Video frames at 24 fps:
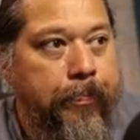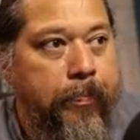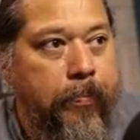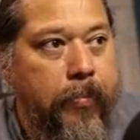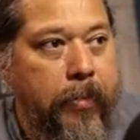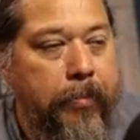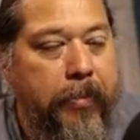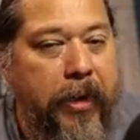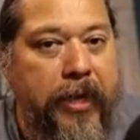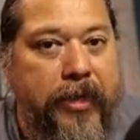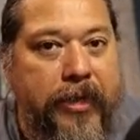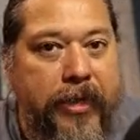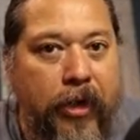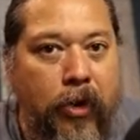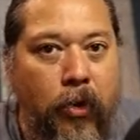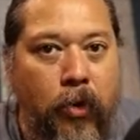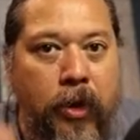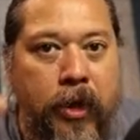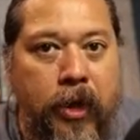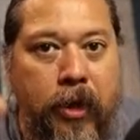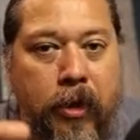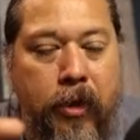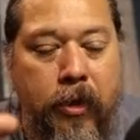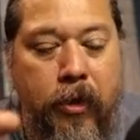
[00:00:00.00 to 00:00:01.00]
Because it
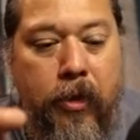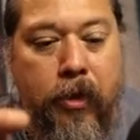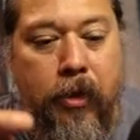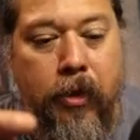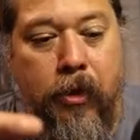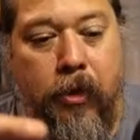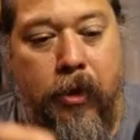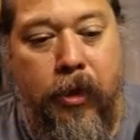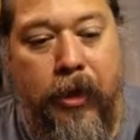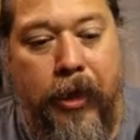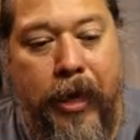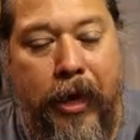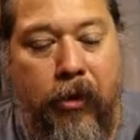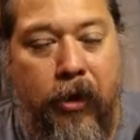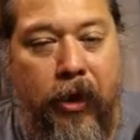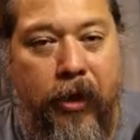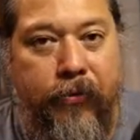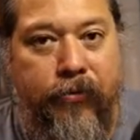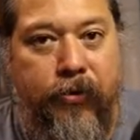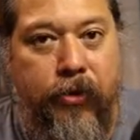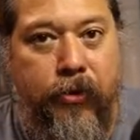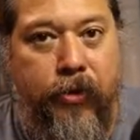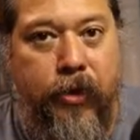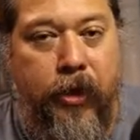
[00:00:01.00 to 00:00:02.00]
only, the Cloud
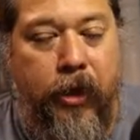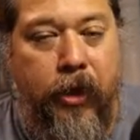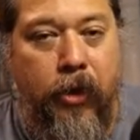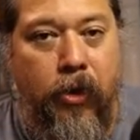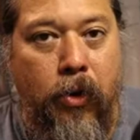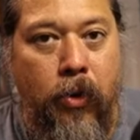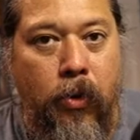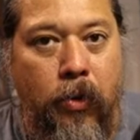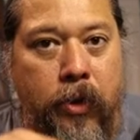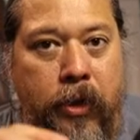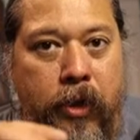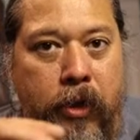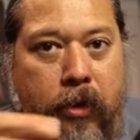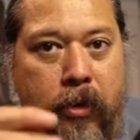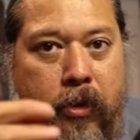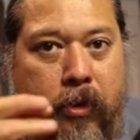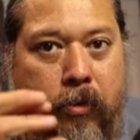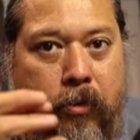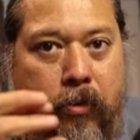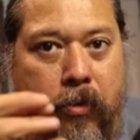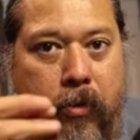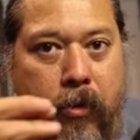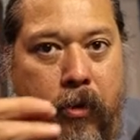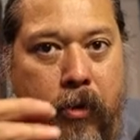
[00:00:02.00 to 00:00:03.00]
Lifter thing only
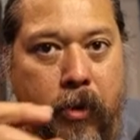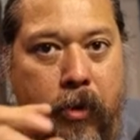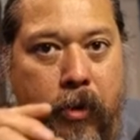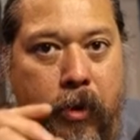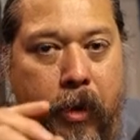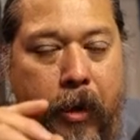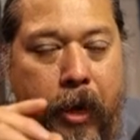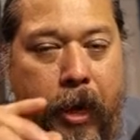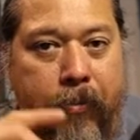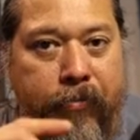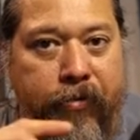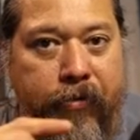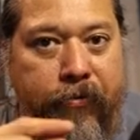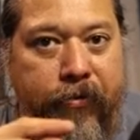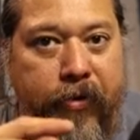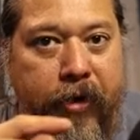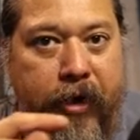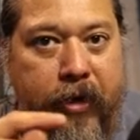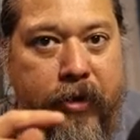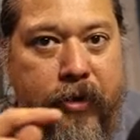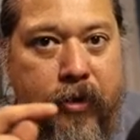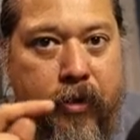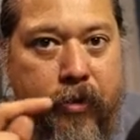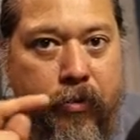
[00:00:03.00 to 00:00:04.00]

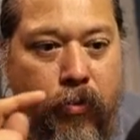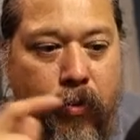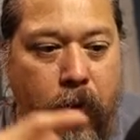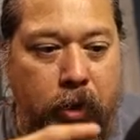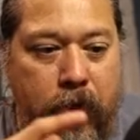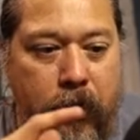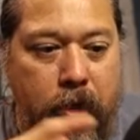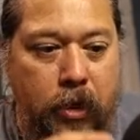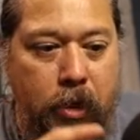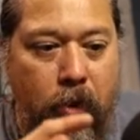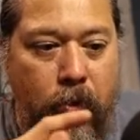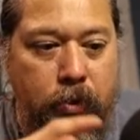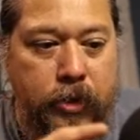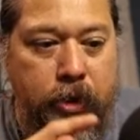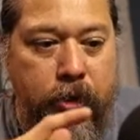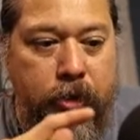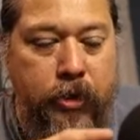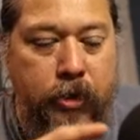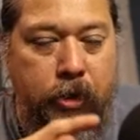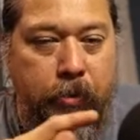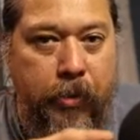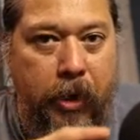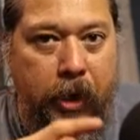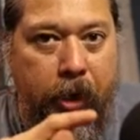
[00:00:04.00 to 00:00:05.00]
amplifies what goes into
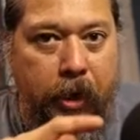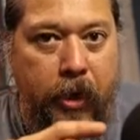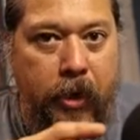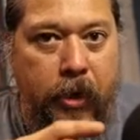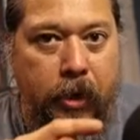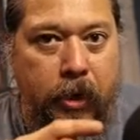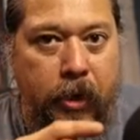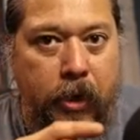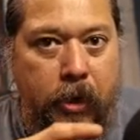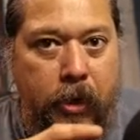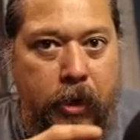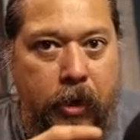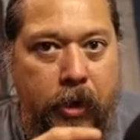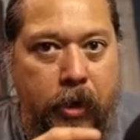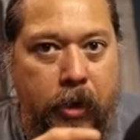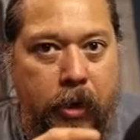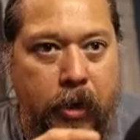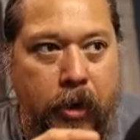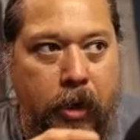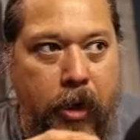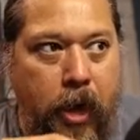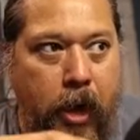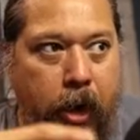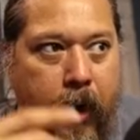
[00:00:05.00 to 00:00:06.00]
the mic,
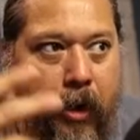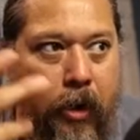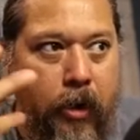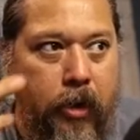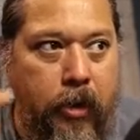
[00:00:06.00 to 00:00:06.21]
not